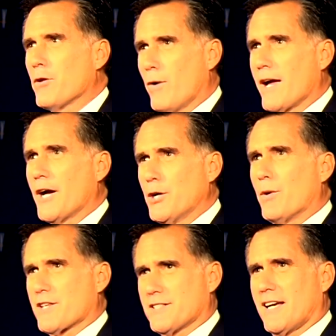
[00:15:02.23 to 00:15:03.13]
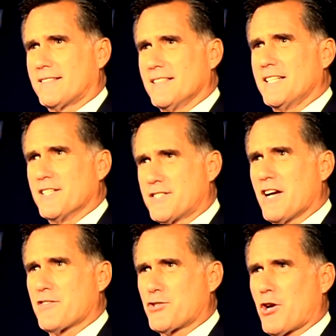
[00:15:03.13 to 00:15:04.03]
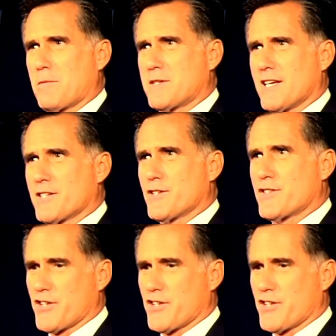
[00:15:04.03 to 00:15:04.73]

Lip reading: the way, I know what it's like to lead in tough circumstances.